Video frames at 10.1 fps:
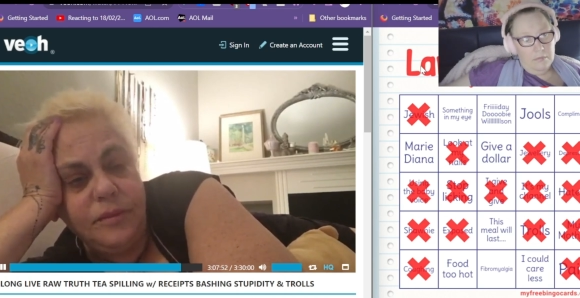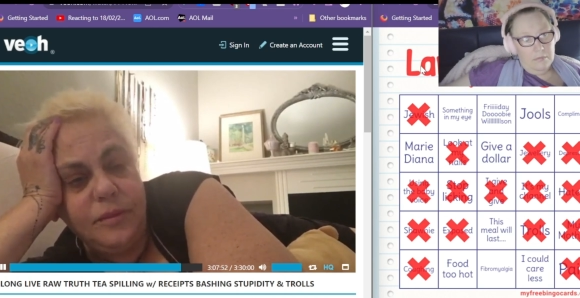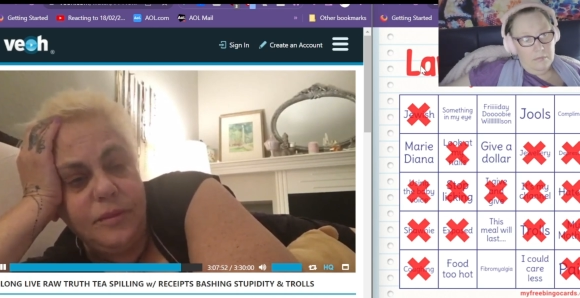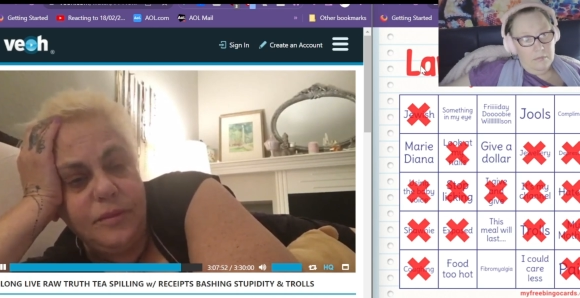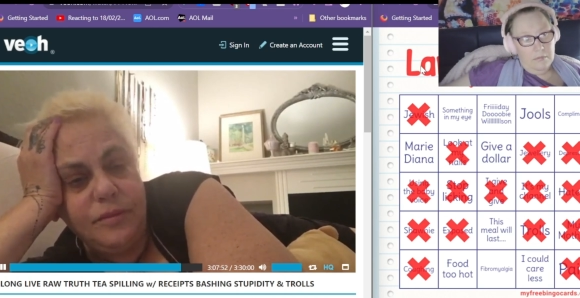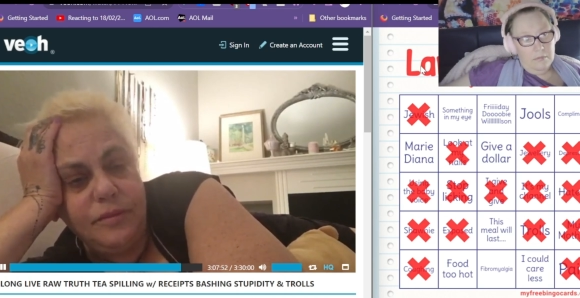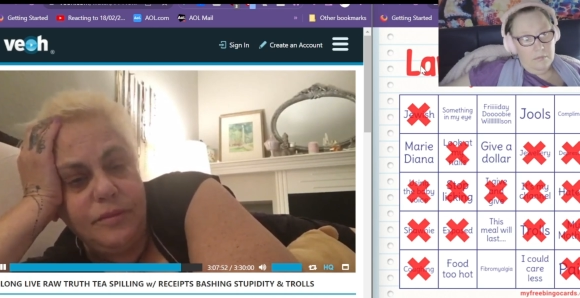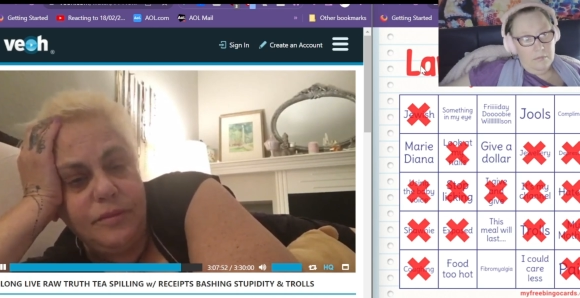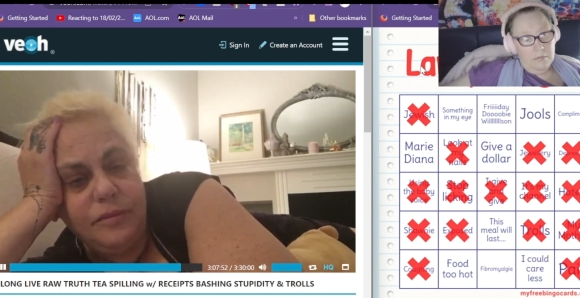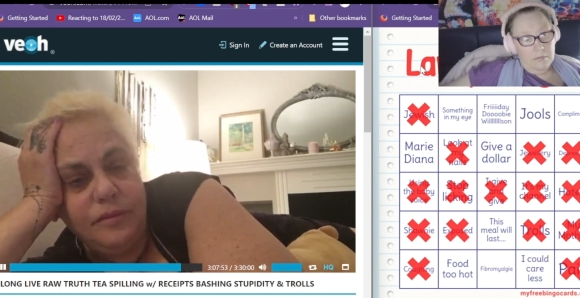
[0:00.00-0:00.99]

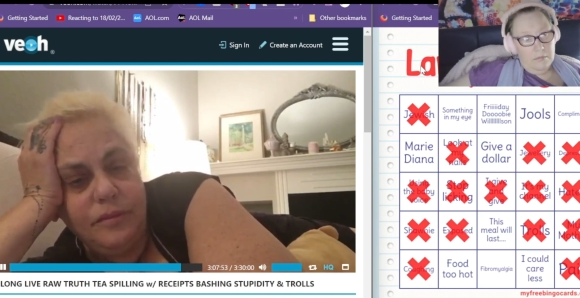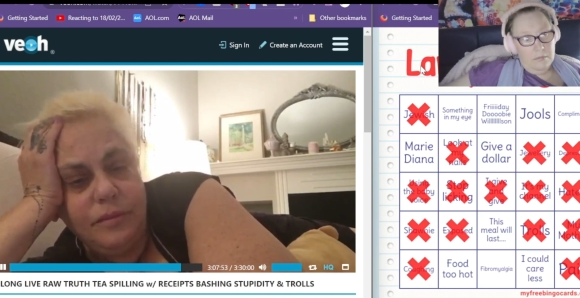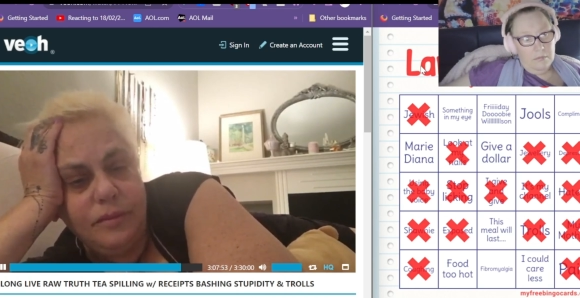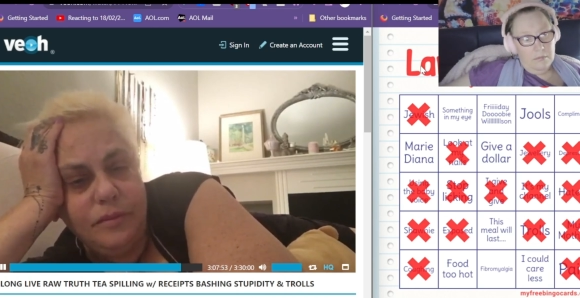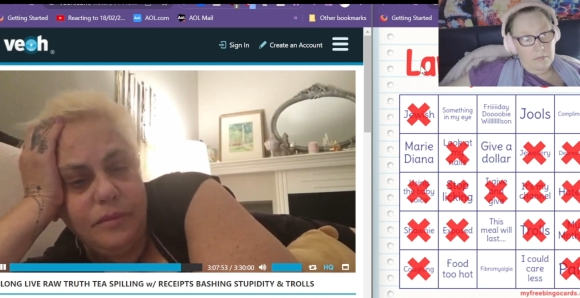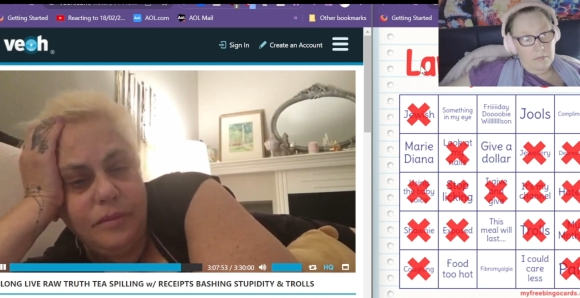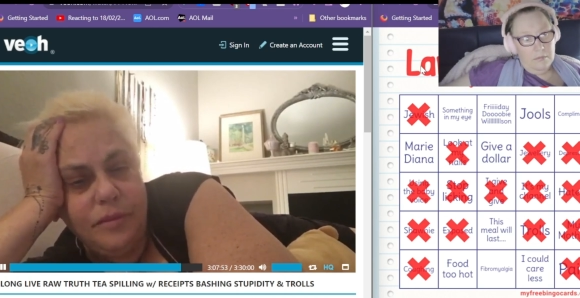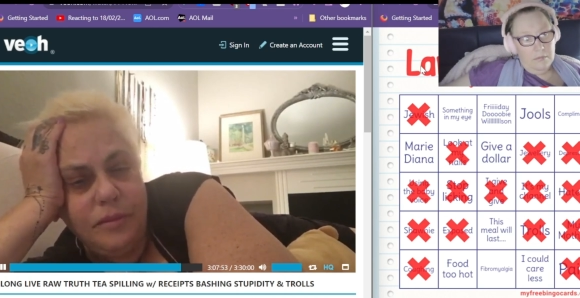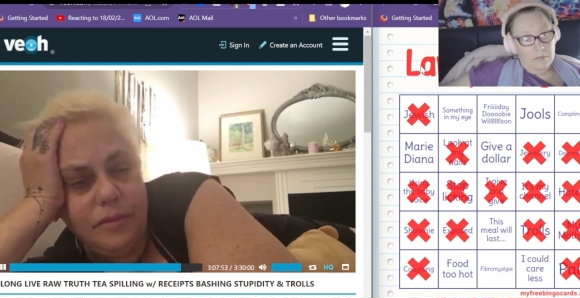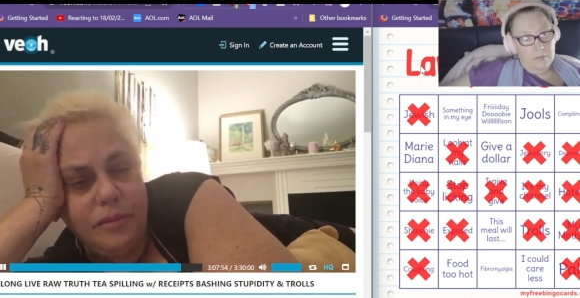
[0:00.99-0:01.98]
No one is speaking in this clip.